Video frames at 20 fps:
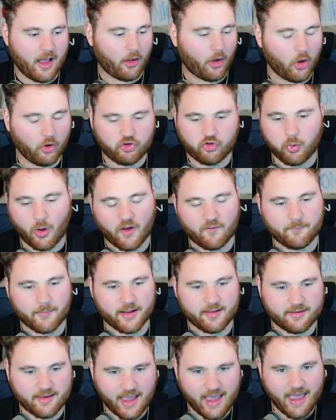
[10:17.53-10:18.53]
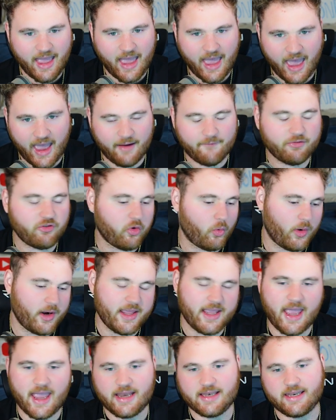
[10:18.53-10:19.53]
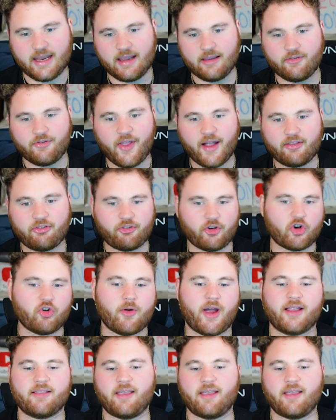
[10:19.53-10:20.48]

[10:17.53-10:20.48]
All 12 months have 28 days. That's the correct